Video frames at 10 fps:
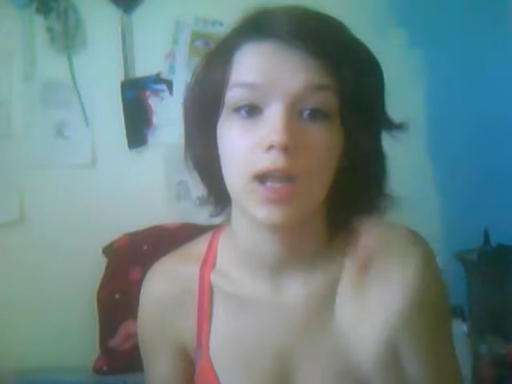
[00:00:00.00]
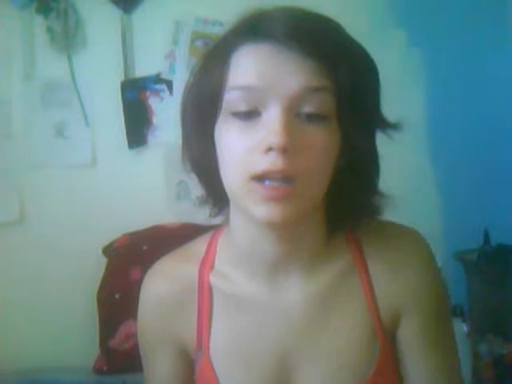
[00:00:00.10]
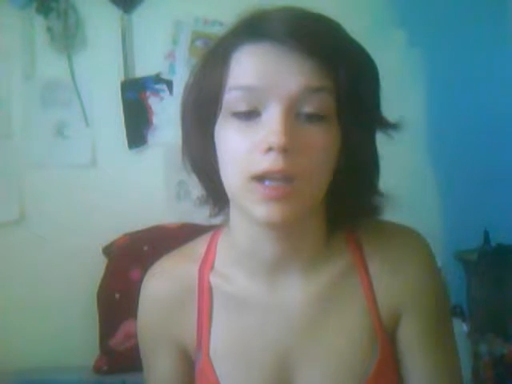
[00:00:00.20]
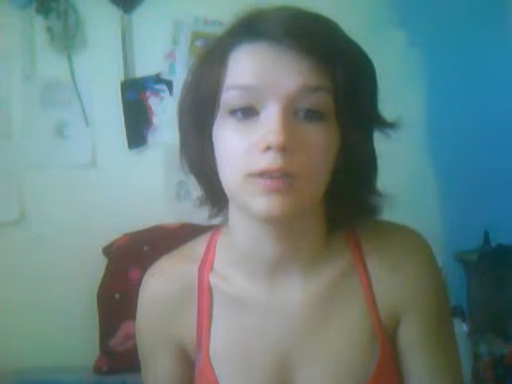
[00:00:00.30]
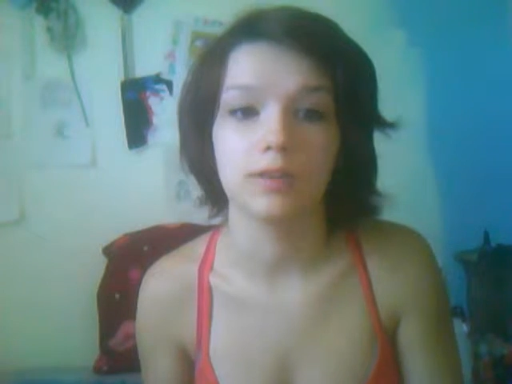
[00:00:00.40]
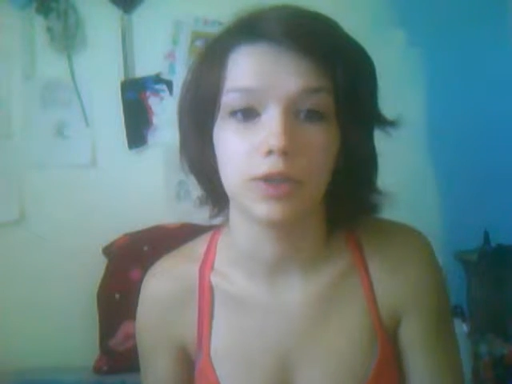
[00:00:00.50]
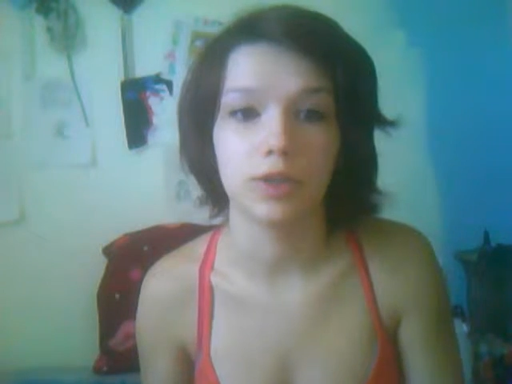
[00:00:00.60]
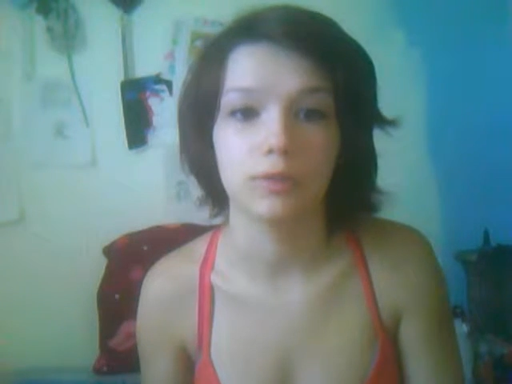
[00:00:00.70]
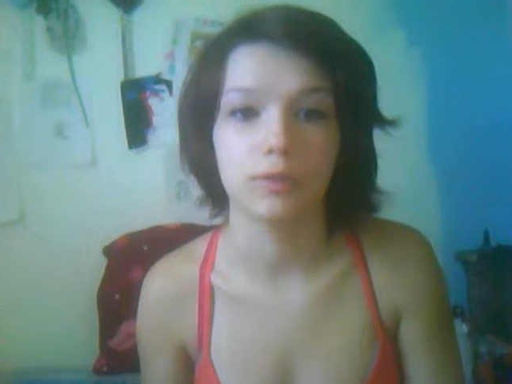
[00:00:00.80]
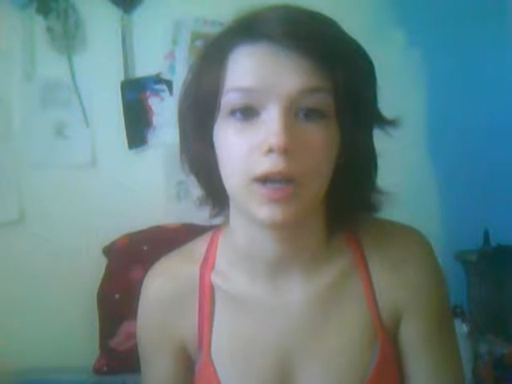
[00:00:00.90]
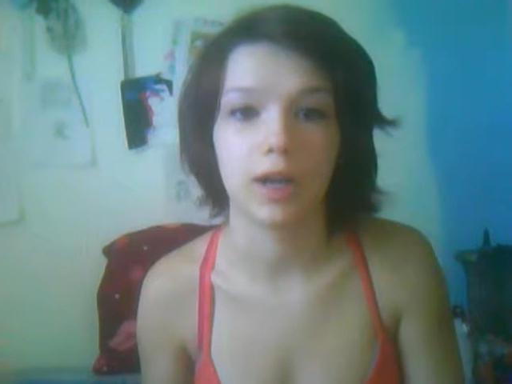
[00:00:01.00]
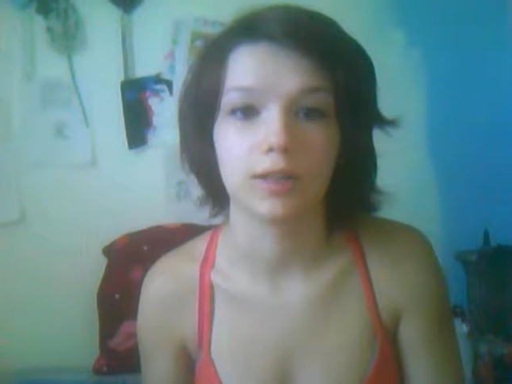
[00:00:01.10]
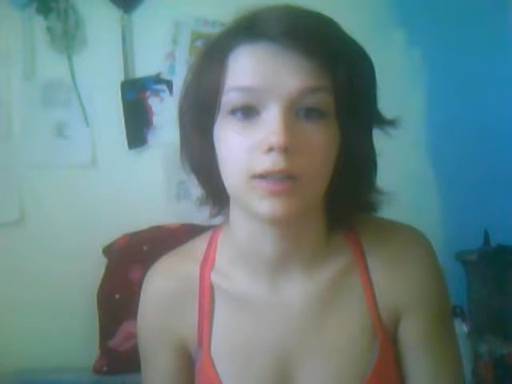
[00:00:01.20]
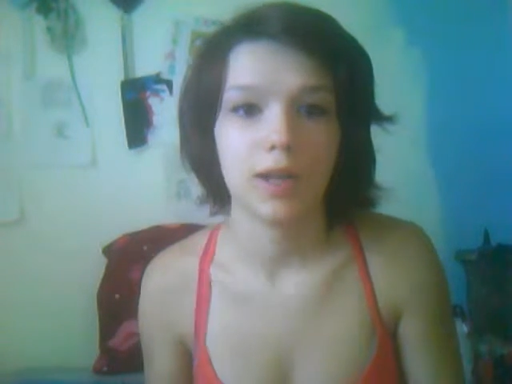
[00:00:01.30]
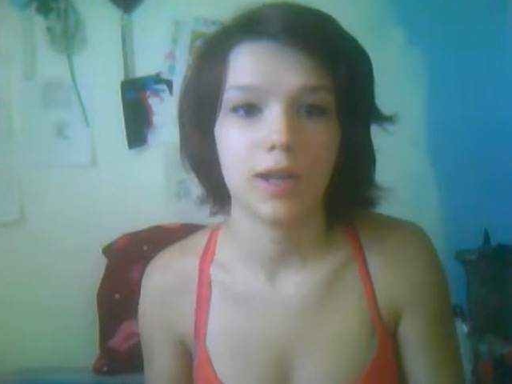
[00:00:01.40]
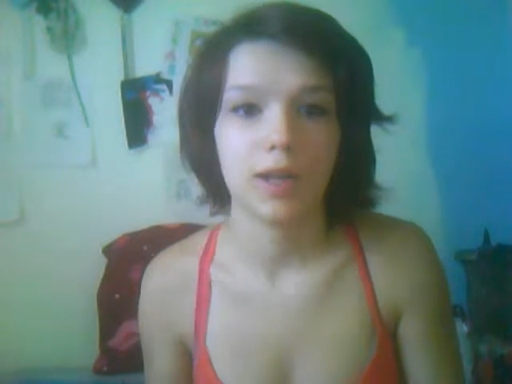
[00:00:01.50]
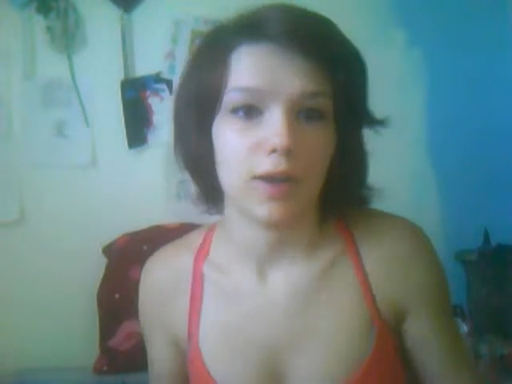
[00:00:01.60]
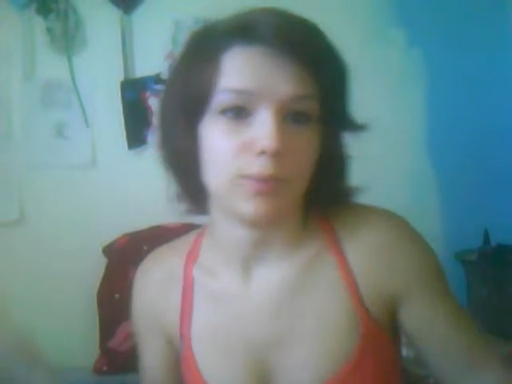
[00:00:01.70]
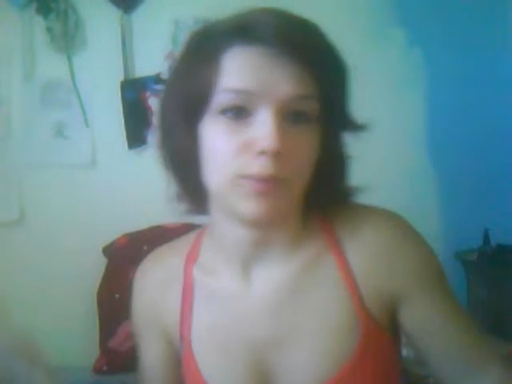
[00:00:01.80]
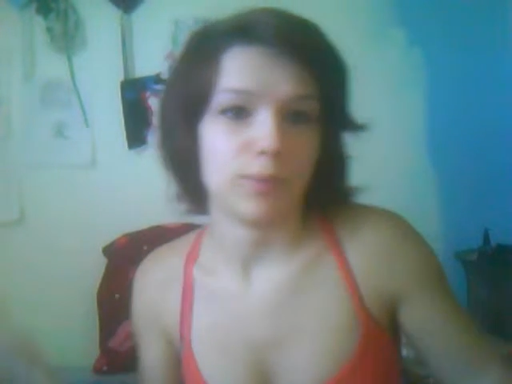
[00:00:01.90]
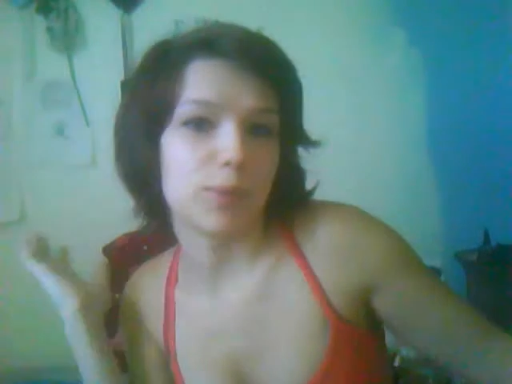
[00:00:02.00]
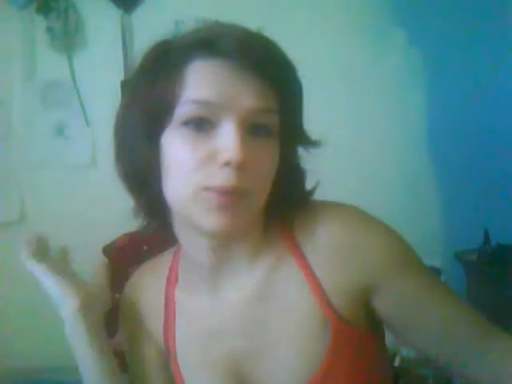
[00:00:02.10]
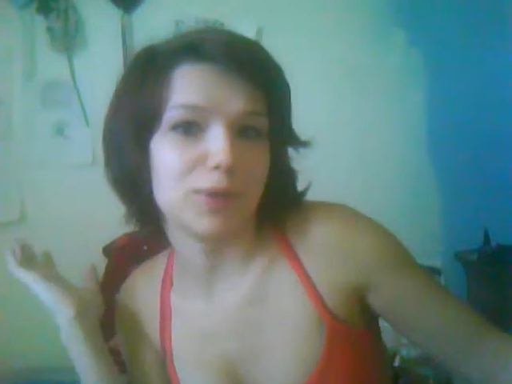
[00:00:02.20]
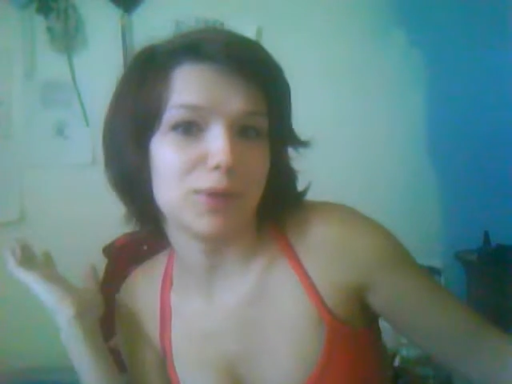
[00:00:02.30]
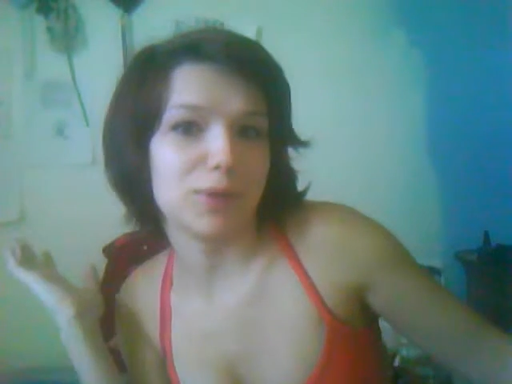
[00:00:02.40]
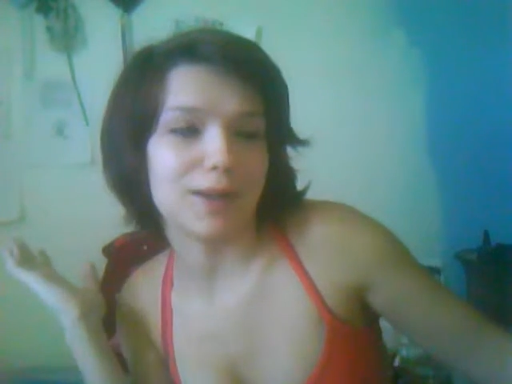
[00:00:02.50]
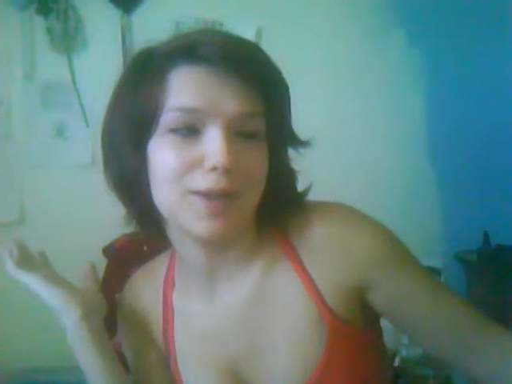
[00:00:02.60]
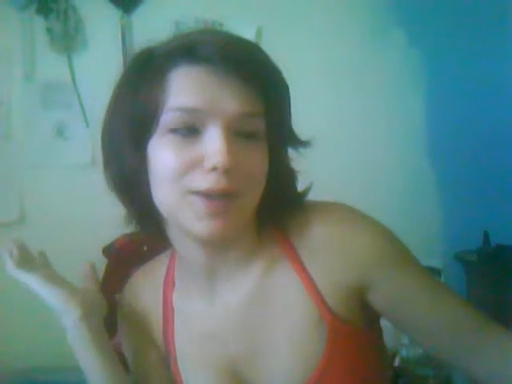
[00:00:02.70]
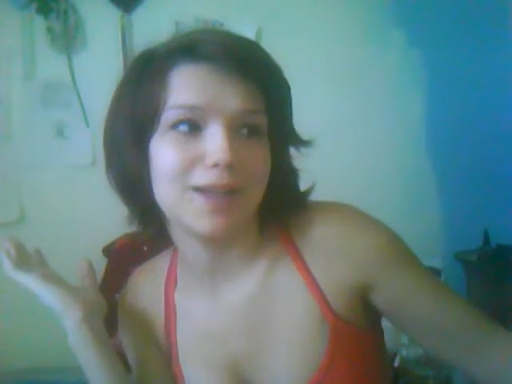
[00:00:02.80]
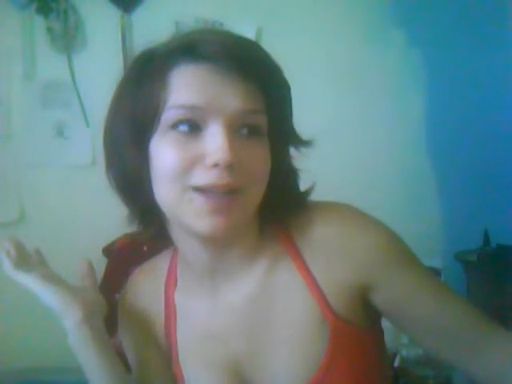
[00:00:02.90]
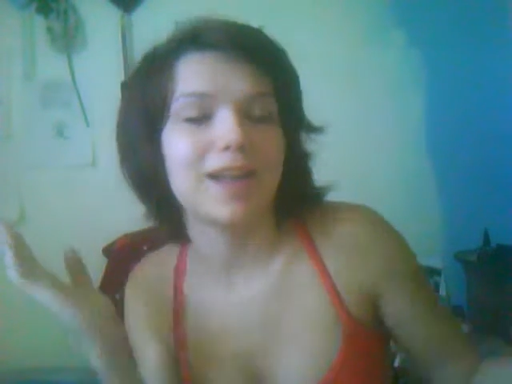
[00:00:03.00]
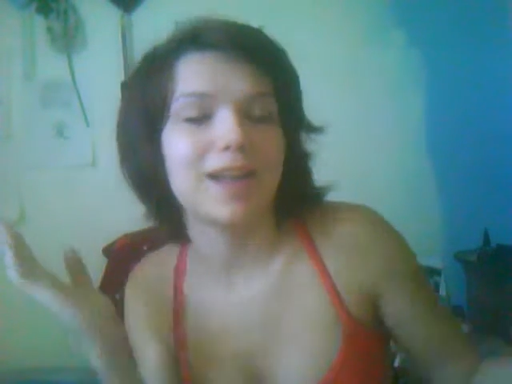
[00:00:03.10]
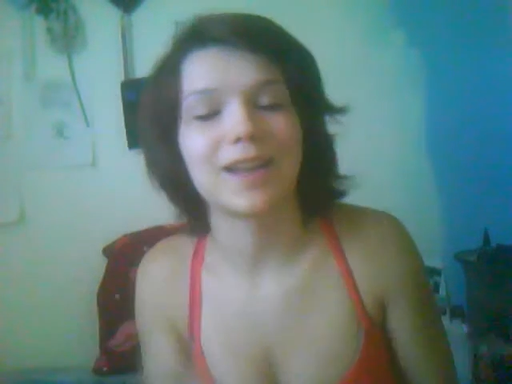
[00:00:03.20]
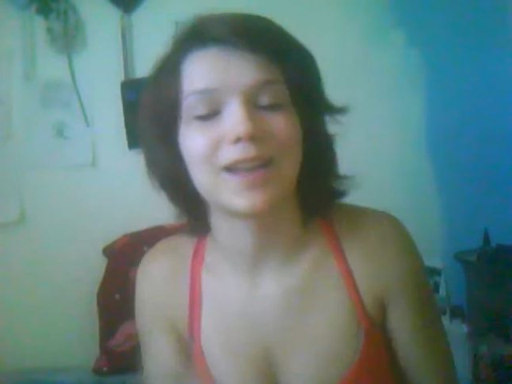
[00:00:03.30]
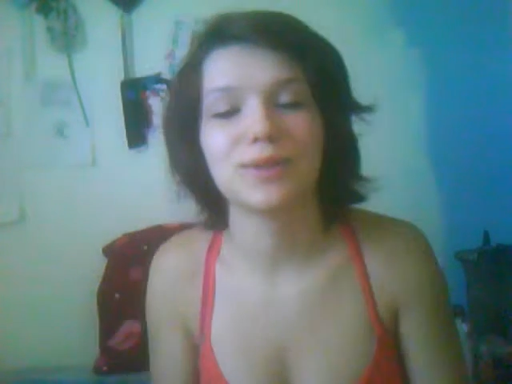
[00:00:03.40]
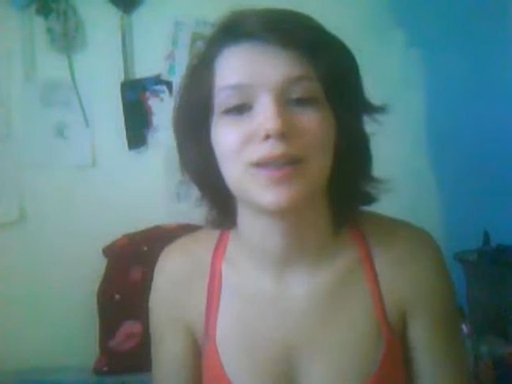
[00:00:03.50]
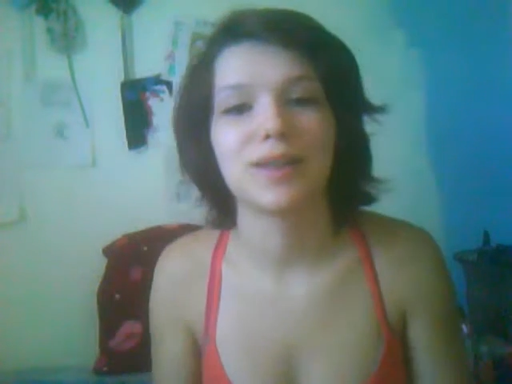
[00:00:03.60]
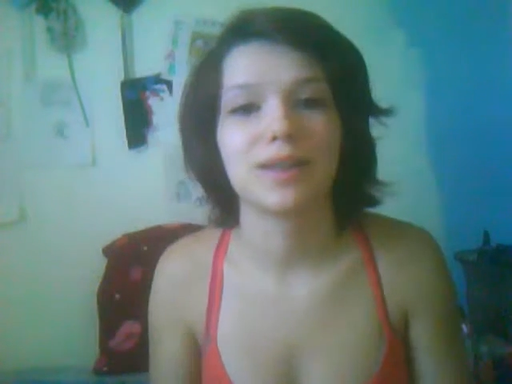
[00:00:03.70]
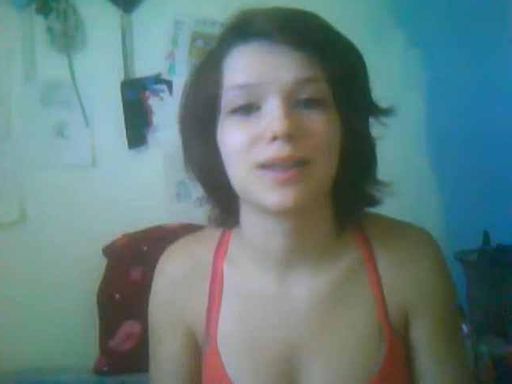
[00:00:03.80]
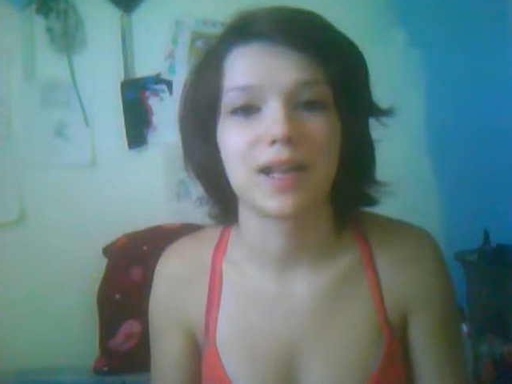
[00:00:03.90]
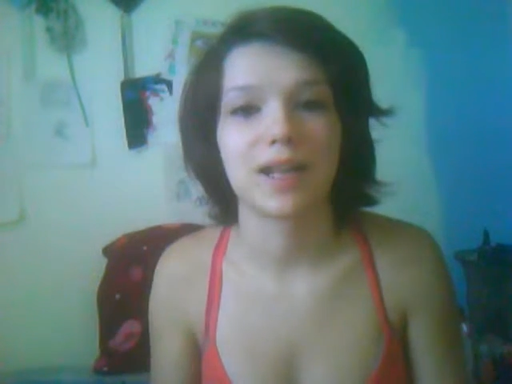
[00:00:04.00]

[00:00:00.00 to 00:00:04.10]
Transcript: And you know I poor people like me can't do that,